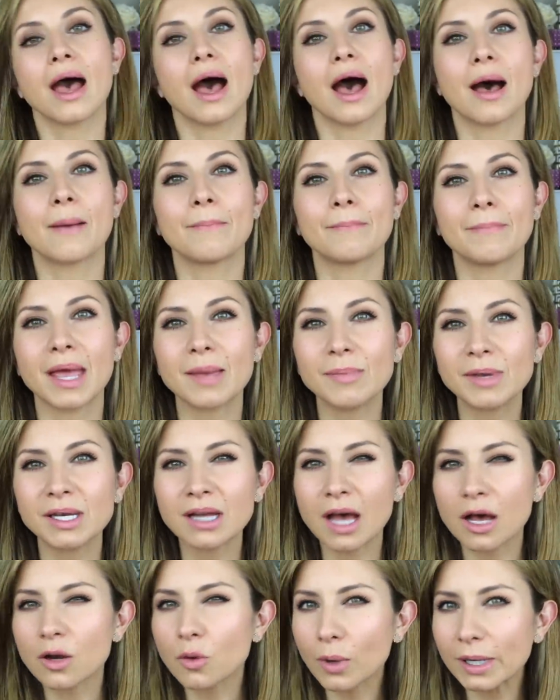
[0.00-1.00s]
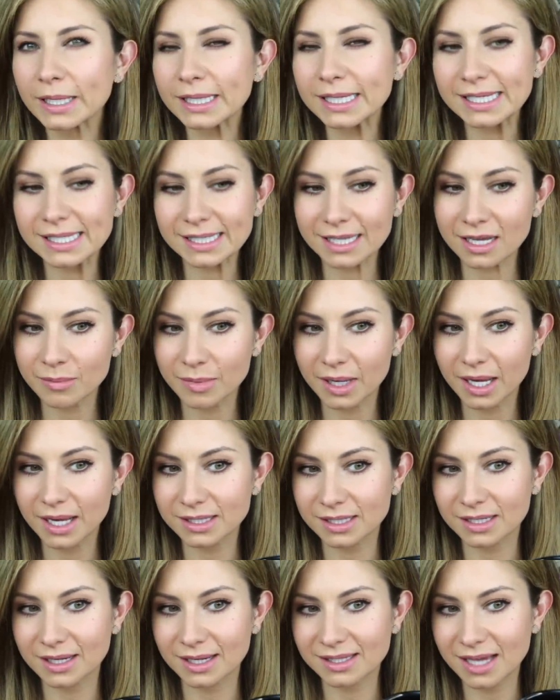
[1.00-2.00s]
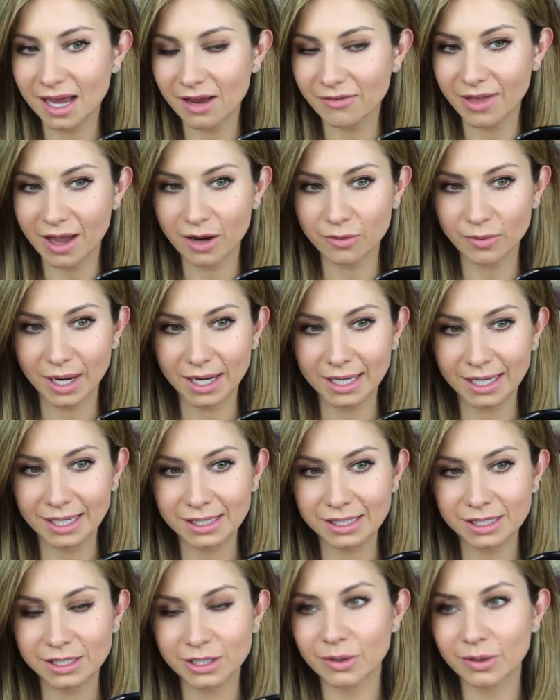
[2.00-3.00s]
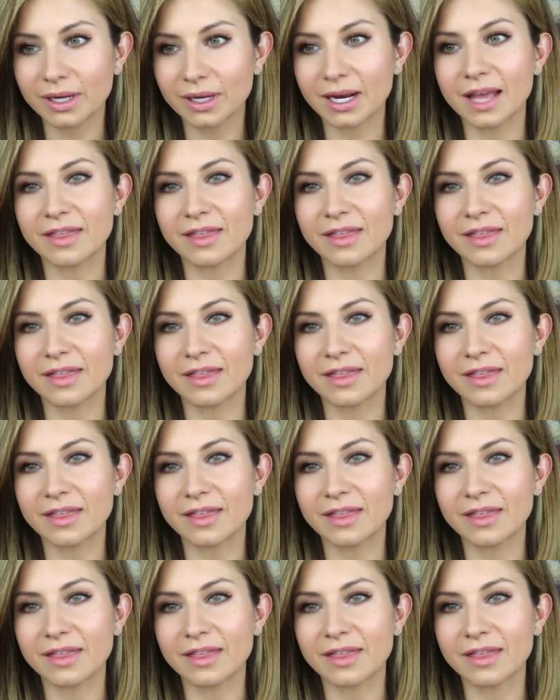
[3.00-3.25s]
Um, maybe not oily skin because it does have that radiance it.